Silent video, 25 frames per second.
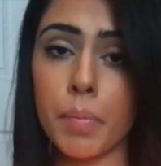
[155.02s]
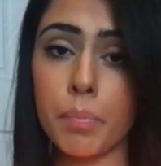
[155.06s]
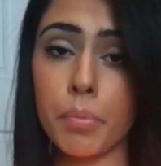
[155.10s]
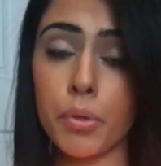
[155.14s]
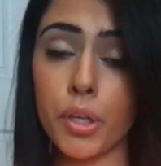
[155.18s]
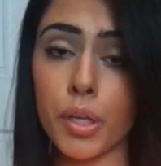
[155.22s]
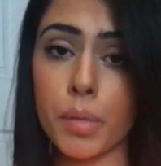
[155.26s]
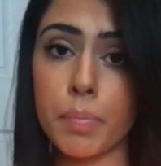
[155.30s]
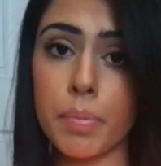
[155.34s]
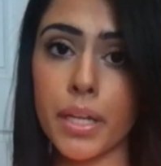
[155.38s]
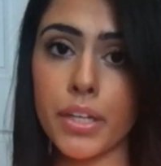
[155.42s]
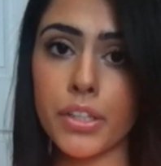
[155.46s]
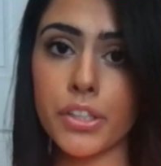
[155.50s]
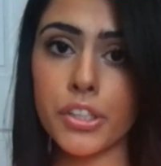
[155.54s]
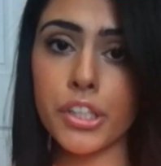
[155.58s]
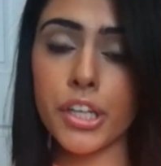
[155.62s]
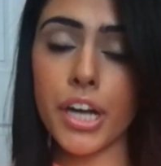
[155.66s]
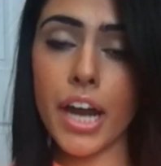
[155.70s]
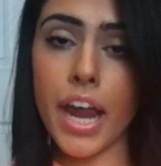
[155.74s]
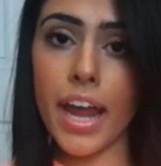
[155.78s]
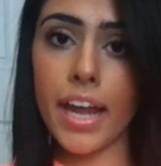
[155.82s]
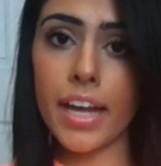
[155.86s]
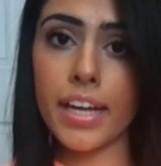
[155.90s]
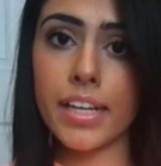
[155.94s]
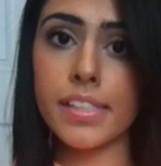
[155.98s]
Beauty Blender
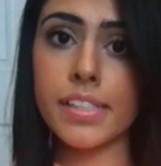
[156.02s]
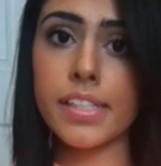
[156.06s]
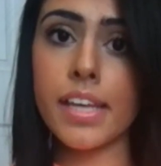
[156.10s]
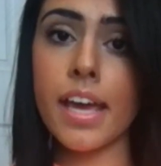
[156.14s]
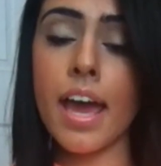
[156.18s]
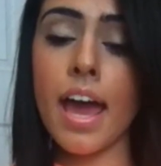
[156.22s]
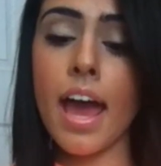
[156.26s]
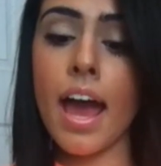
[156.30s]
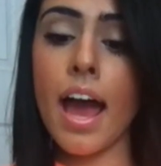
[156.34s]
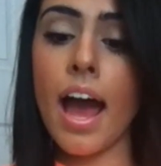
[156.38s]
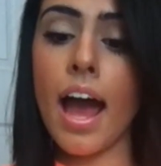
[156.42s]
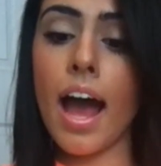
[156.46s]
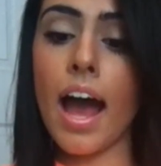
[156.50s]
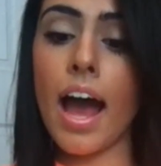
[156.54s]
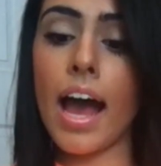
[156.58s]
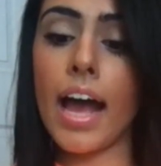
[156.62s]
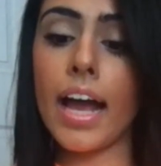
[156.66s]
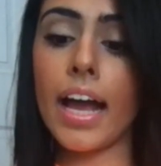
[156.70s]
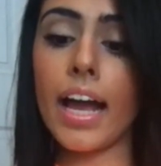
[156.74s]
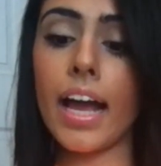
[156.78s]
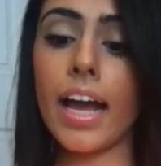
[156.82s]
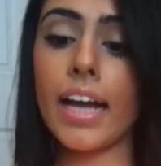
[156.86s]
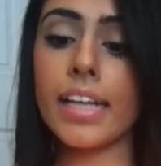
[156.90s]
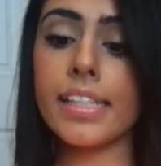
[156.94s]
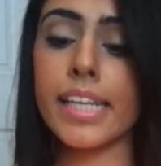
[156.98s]
and
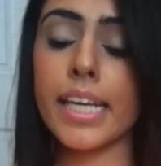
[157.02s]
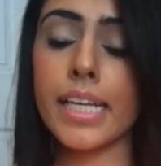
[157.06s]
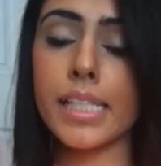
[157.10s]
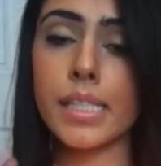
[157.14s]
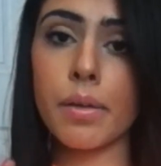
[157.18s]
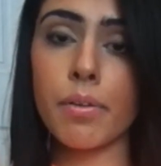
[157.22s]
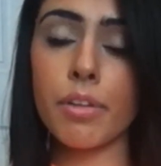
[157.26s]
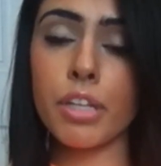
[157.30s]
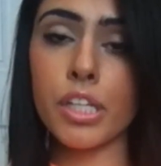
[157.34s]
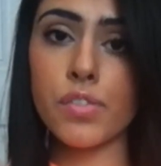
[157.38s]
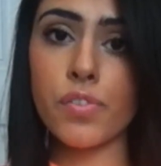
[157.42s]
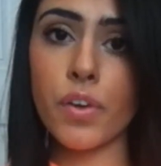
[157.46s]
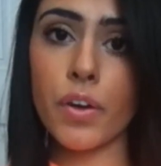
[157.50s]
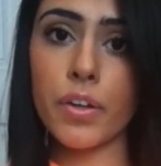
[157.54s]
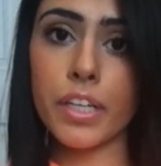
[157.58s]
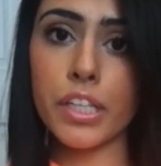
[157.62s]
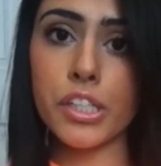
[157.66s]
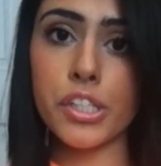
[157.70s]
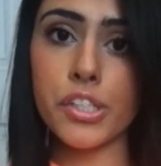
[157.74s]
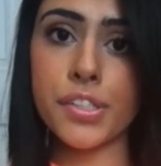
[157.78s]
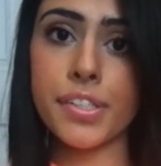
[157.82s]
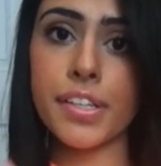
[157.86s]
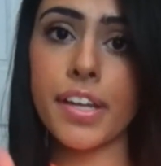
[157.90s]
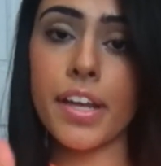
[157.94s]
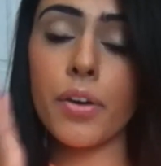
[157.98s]
I take some of this
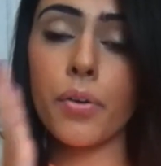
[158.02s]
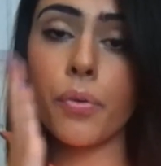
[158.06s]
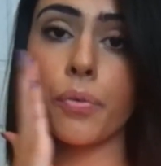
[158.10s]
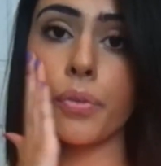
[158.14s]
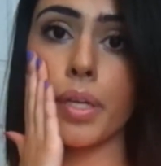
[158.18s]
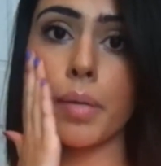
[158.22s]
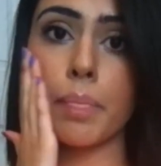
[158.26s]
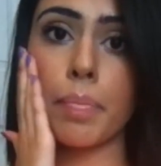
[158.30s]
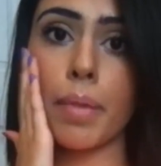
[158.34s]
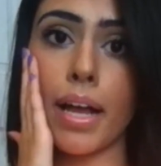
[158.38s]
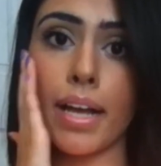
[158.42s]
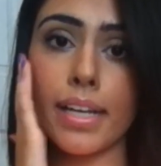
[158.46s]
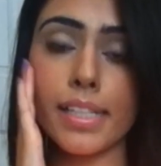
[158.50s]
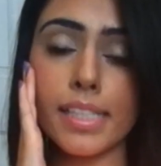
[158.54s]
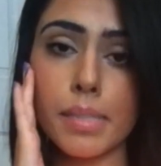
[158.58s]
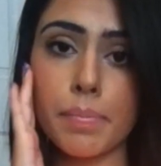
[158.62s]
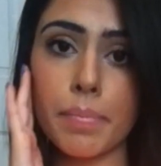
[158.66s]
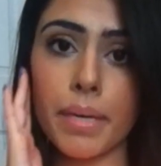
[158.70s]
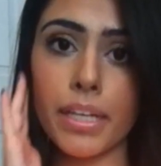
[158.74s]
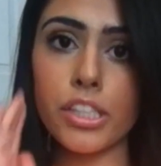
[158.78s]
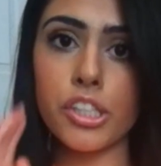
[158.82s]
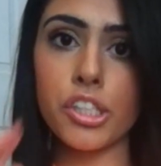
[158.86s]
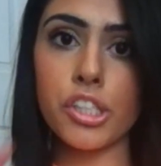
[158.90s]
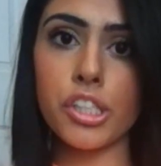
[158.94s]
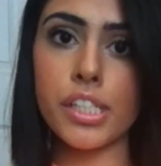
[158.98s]
foundation and only apply it to
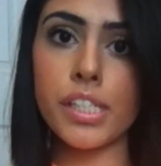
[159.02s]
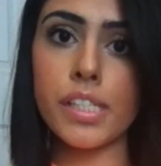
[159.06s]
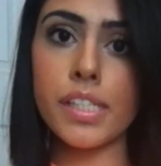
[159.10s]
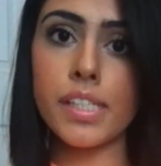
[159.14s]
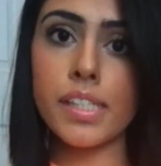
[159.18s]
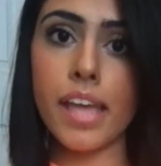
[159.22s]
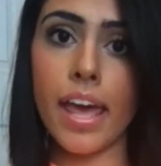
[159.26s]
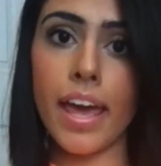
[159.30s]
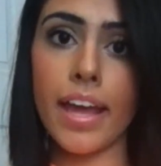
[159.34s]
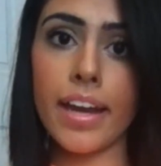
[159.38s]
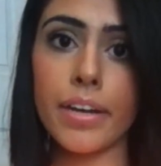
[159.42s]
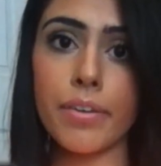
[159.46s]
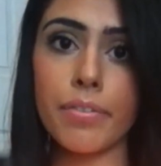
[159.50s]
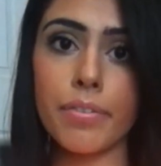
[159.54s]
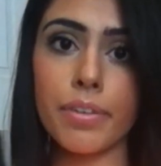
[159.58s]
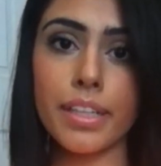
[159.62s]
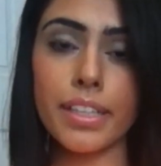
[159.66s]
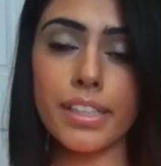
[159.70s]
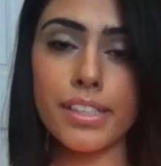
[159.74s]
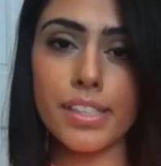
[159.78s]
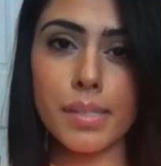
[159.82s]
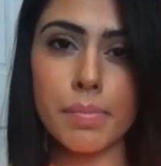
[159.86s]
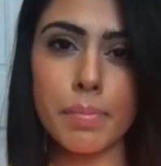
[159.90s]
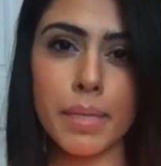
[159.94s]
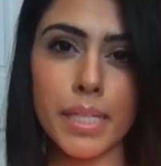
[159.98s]
my cheeks, and it
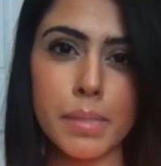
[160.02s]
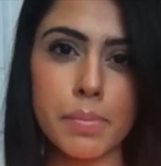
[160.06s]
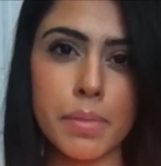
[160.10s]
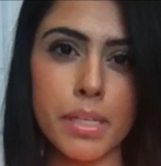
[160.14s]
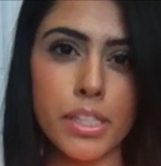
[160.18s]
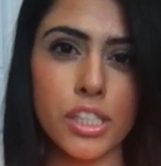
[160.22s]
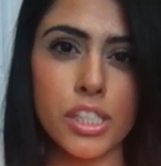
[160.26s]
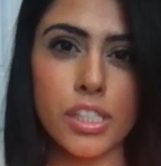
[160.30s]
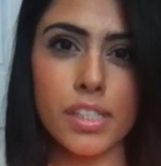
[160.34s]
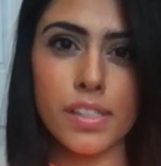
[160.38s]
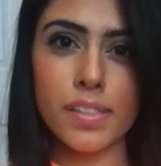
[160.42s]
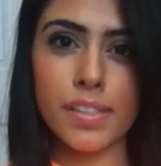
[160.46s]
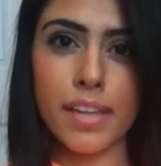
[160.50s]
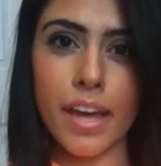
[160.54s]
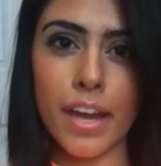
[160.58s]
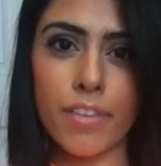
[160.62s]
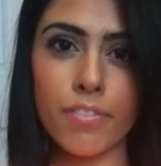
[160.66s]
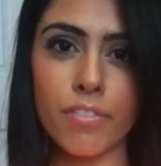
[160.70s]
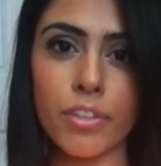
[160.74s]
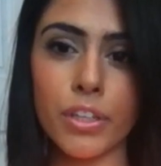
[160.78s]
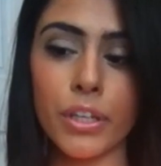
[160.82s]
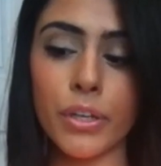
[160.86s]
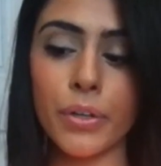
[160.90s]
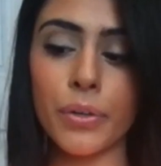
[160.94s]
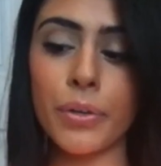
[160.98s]
really just makes my cheeks kind
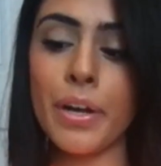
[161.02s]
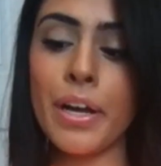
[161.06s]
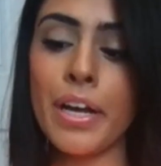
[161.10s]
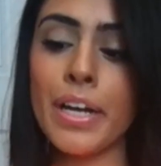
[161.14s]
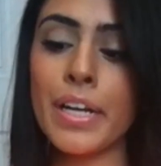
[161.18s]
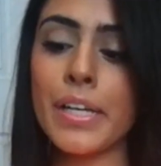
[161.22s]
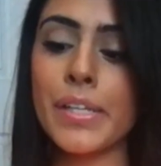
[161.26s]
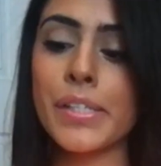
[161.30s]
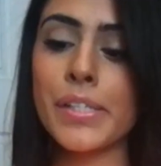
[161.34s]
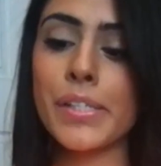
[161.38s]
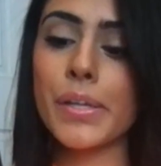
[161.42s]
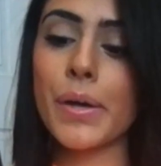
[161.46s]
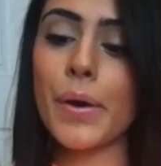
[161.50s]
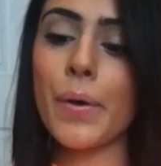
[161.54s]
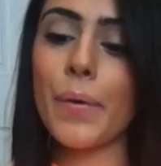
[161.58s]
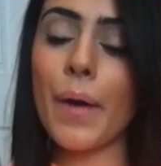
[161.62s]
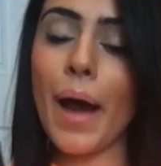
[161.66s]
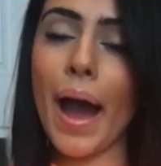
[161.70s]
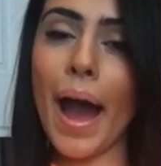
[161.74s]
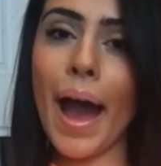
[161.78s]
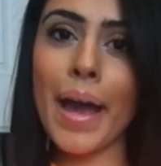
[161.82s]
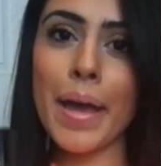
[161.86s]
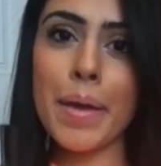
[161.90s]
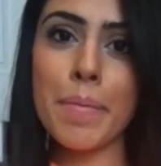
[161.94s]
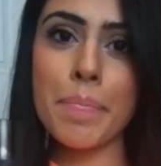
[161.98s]
of glow. So
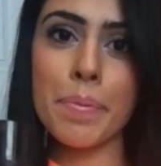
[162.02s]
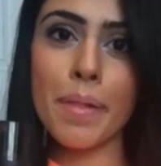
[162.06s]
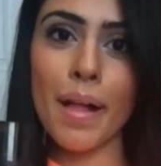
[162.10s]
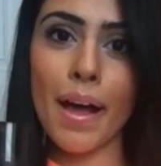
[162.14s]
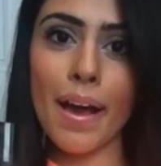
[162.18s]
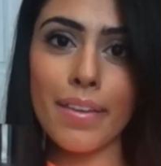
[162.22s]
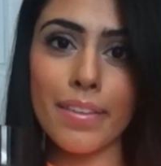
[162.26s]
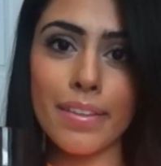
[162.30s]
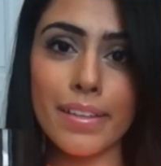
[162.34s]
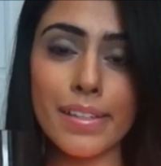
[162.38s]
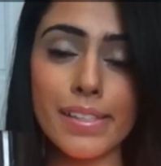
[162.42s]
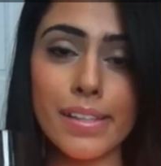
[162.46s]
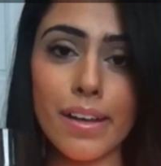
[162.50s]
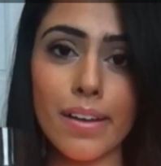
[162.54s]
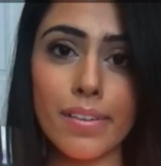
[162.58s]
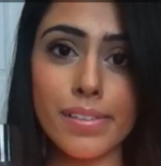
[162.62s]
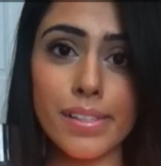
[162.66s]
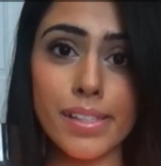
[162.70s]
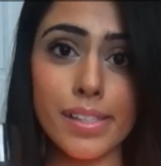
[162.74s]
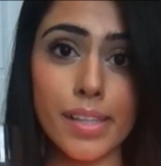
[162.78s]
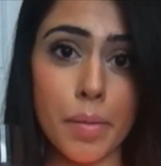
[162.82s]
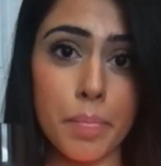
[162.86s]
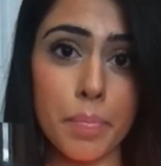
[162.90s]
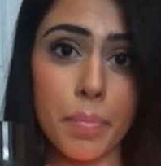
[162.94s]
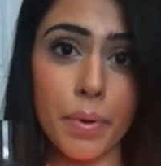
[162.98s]
I apply this on
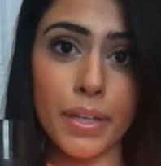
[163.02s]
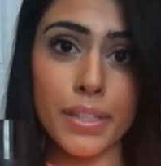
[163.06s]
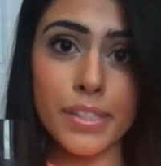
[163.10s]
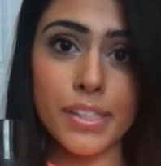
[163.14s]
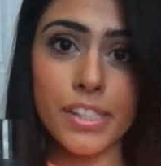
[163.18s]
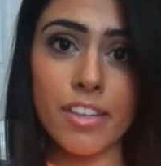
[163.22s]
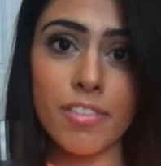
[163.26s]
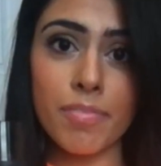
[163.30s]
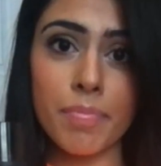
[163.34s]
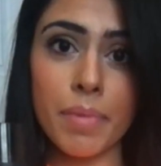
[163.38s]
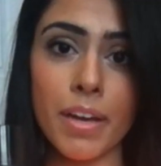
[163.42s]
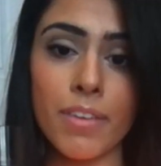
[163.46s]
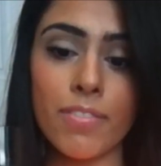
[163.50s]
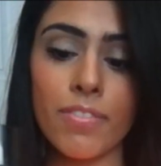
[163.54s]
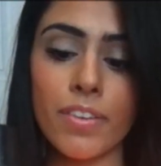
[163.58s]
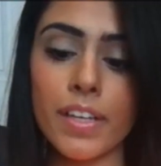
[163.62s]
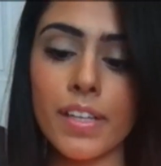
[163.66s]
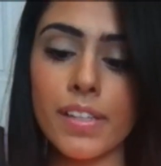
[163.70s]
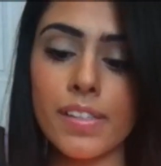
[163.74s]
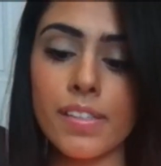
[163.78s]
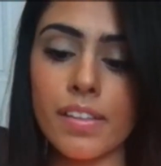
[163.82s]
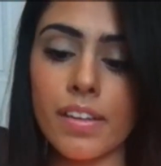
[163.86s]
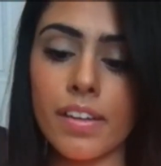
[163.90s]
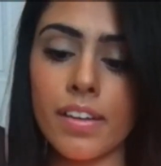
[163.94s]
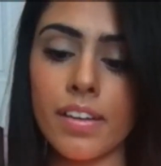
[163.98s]
some parts of my
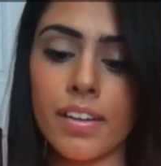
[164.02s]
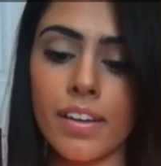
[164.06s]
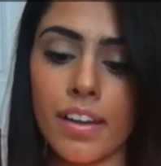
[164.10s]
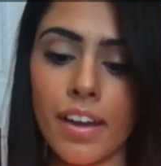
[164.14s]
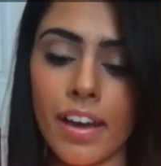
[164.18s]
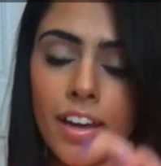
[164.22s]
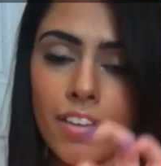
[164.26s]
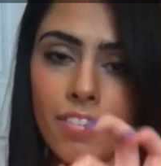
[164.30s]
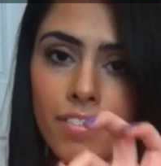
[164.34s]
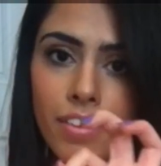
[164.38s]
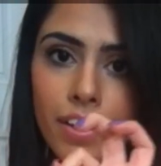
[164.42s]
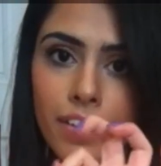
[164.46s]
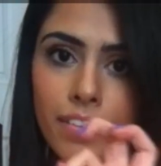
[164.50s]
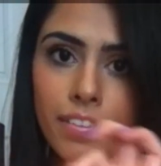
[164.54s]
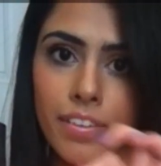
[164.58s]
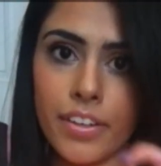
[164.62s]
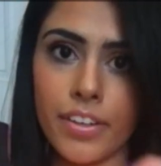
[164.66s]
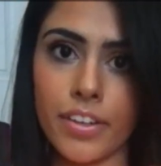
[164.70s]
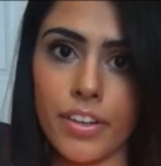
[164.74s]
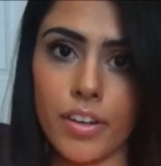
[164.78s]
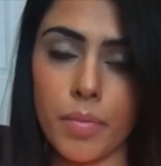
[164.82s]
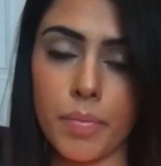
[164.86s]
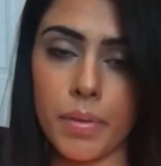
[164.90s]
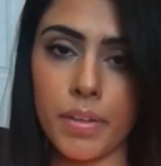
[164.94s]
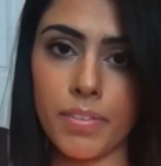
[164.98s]
face, and I have
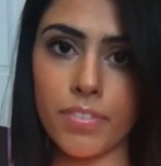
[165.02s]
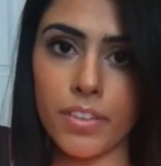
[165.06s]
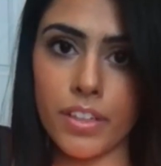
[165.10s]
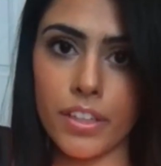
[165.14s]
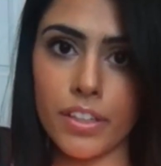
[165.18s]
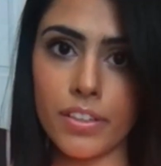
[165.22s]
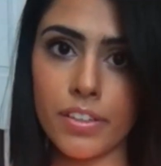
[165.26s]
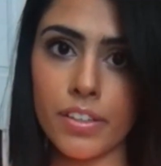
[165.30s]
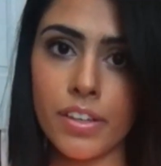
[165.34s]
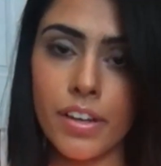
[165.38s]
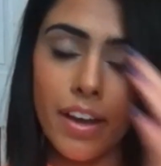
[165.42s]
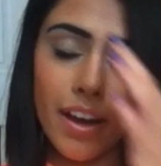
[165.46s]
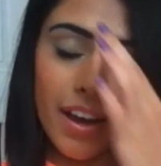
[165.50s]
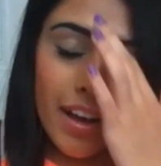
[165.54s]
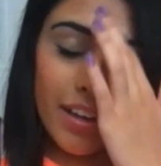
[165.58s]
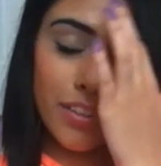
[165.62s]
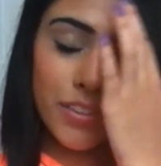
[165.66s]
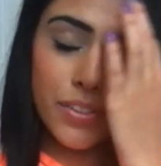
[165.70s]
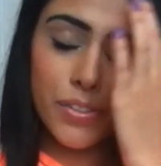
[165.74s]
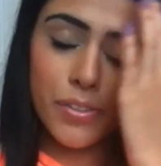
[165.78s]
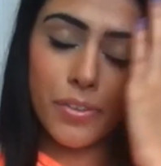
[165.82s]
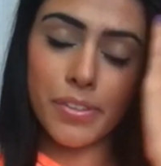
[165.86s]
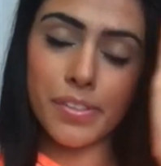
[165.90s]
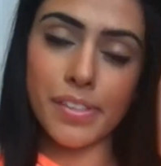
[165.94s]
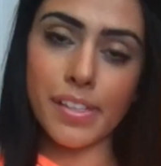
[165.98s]
eyeliner on my finger. I
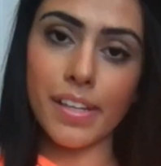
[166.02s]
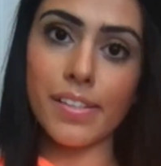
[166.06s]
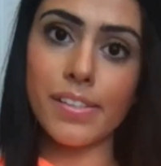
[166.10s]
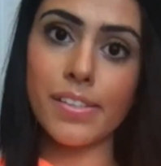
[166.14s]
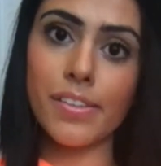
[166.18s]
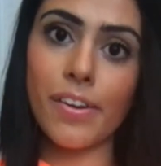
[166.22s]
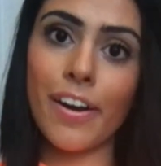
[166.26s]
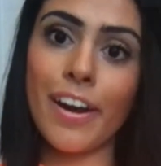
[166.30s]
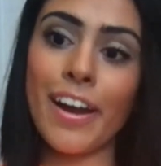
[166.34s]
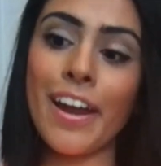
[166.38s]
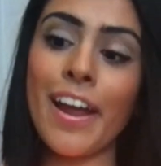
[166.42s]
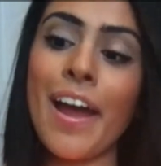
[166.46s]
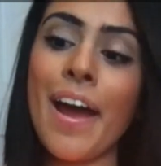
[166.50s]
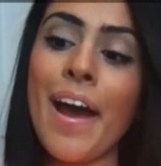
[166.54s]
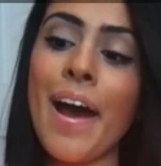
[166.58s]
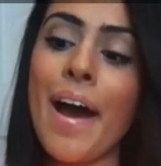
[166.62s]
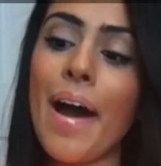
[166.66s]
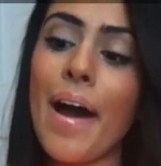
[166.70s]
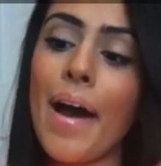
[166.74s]
just noticed that, sorry.